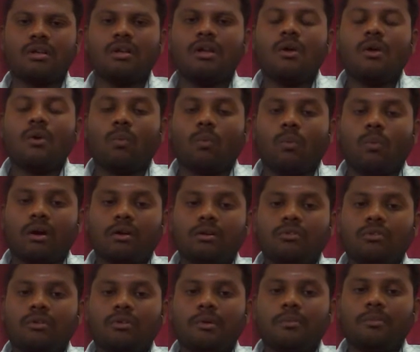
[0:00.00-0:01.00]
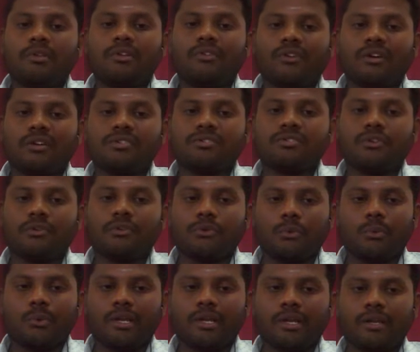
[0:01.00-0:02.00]
Whatever may be the function you
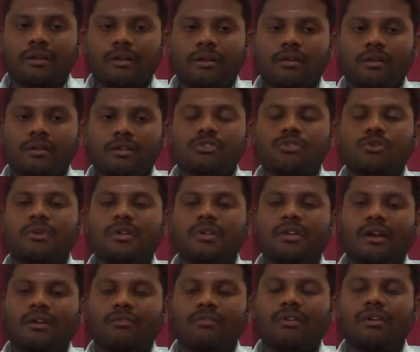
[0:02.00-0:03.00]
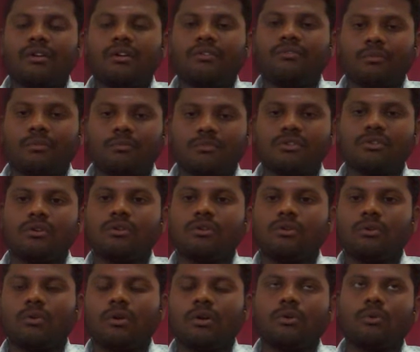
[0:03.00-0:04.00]
need, it should be converted from 0 to
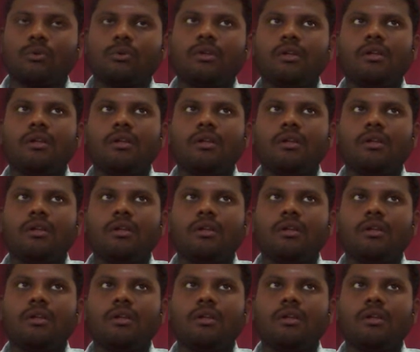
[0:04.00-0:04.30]
1 to the